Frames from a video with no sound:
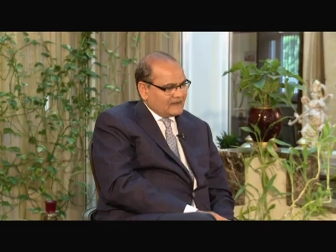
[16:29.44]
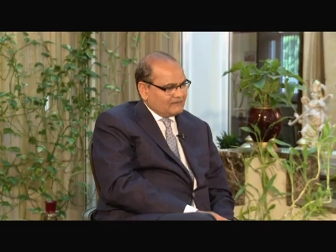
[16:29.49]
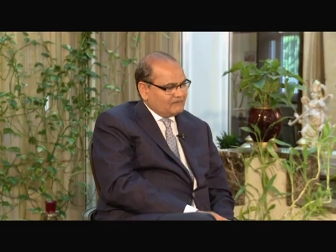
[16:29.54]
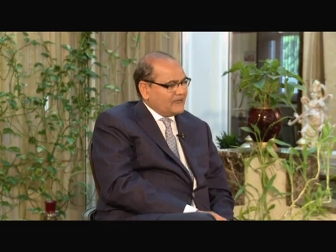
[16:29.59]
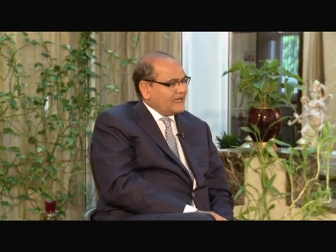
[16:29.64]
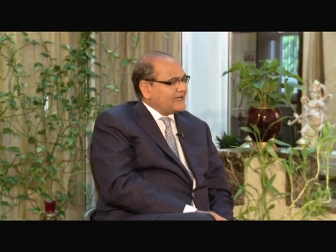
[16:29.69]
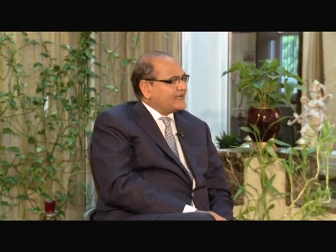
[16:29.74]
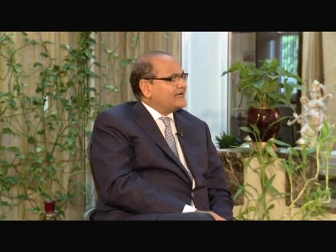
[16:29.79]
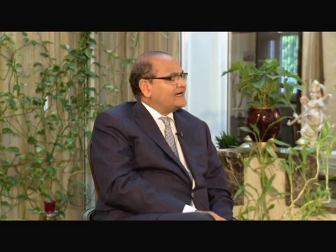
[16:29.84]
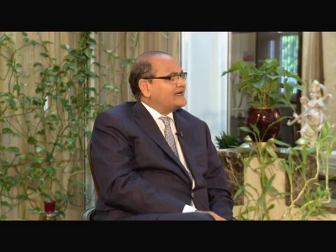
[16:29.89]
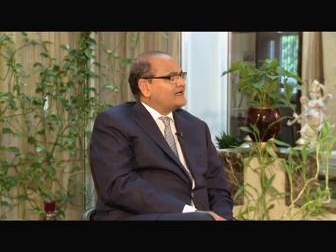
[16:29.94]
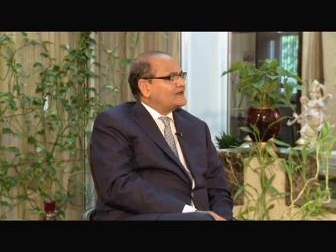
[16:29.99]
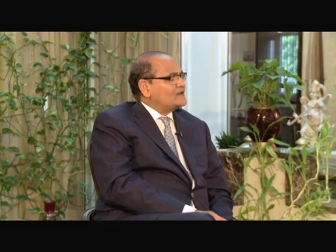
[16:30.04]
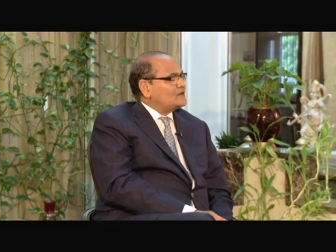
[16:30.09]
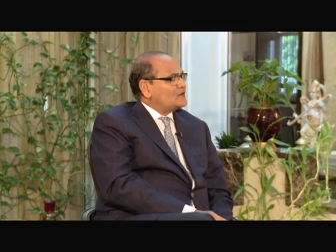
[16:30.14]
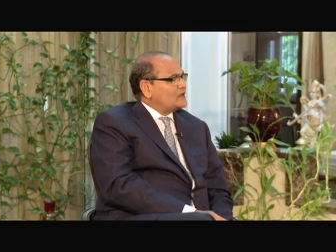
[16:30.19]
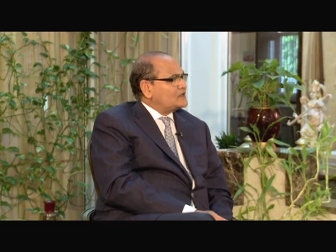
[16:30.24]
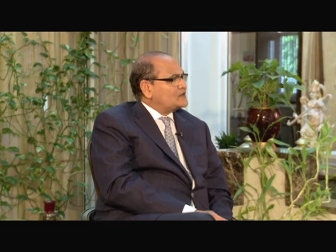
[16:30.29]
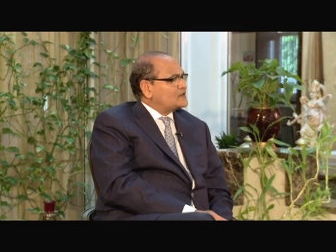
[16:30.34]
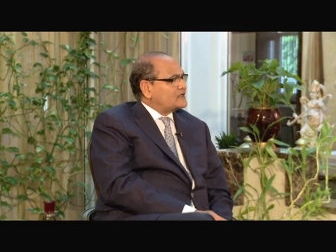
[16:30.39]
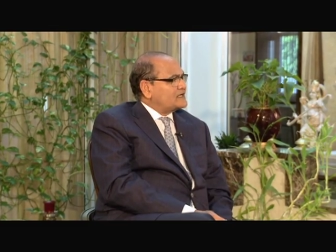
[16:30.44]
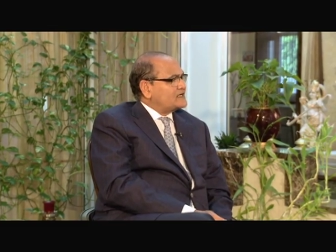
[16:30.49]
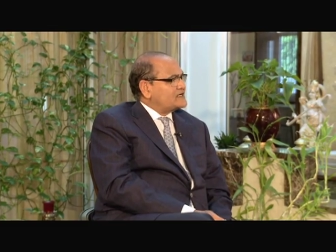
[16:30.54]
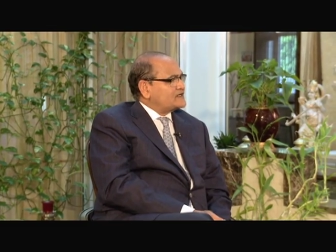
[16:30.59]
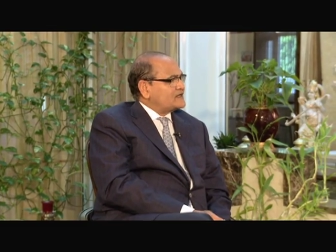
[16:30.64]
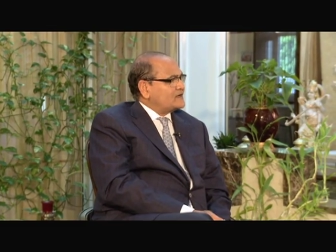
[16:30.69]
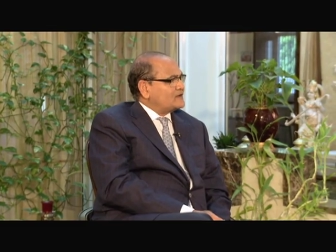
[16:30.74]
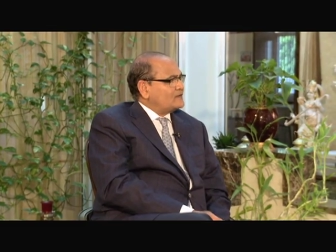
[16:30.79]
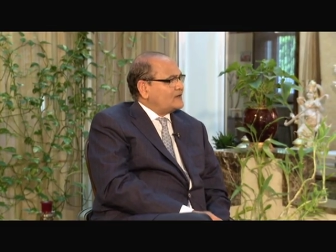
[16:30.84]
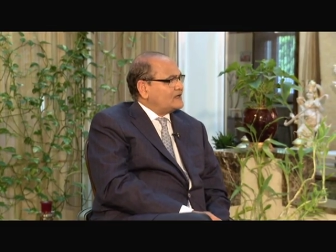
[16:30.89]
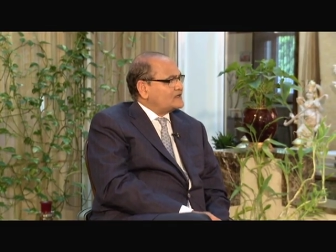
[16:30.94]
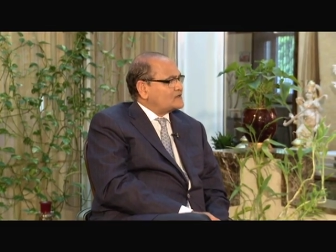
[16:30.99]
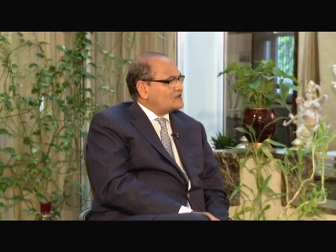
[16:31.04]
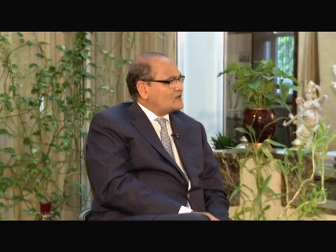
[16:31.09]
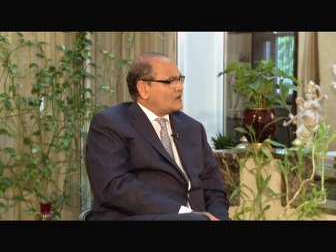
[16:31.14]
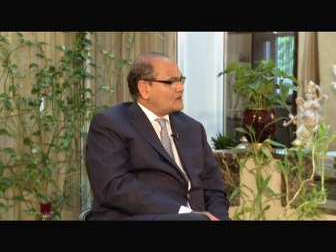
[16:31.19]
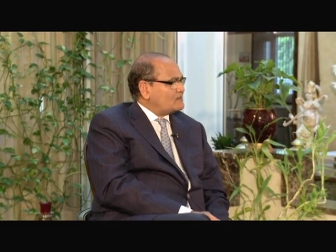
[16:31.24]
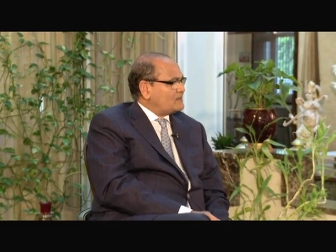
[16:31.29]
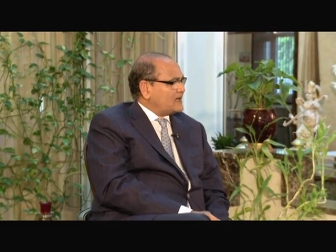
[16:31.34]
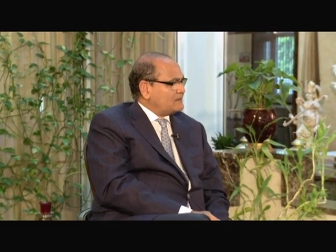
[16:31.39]
My getting into education was
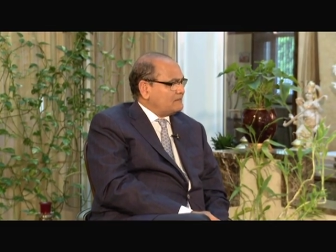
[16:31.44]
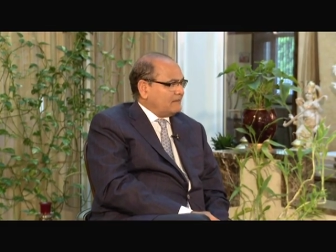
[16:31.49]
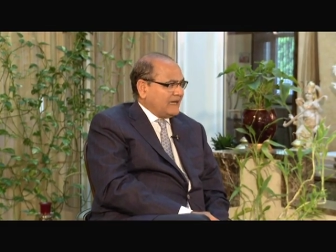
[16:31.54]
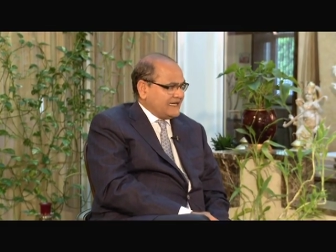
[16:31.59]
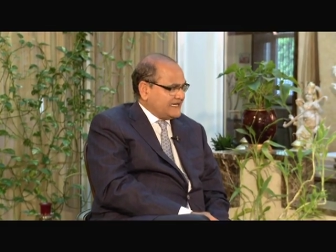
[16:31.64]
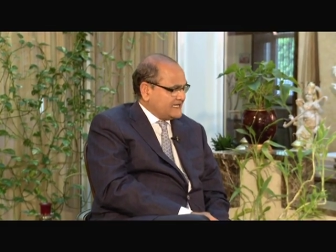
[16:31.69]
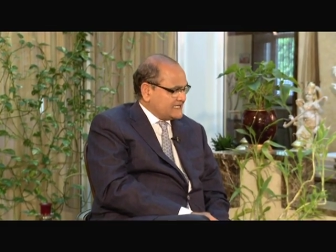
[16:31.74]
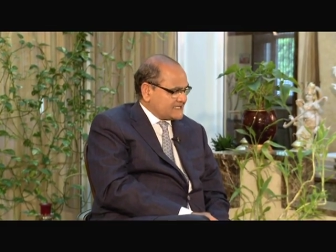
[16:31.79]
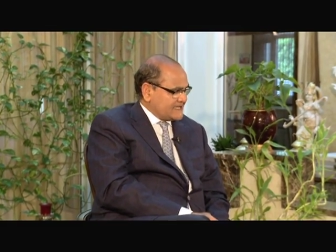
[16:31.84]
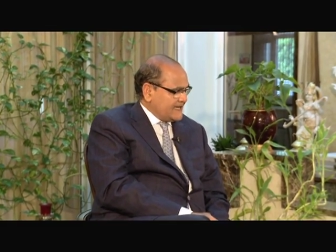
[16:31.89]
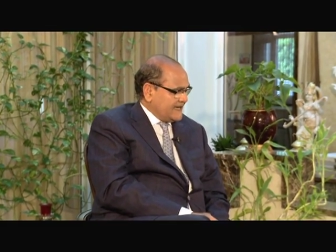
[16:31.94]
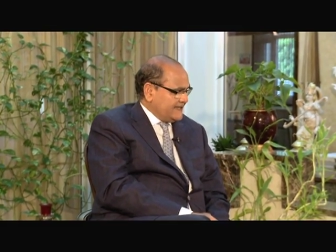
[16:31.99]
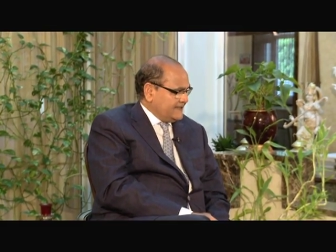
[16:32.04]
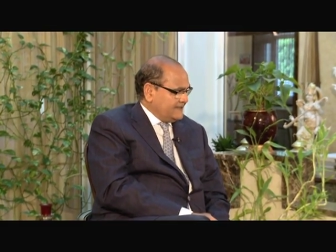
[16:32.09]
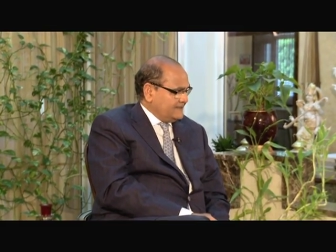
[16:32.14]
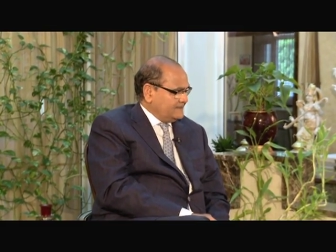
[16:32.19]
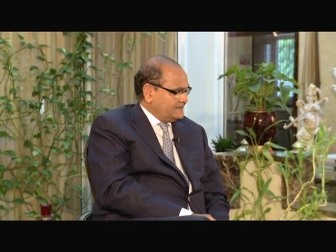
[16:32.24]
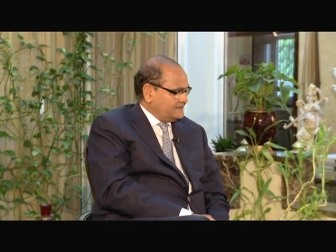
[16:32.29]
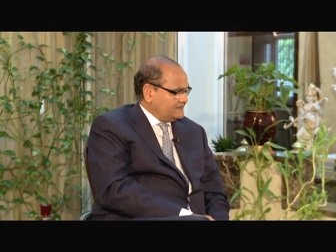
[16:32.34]
not by my design.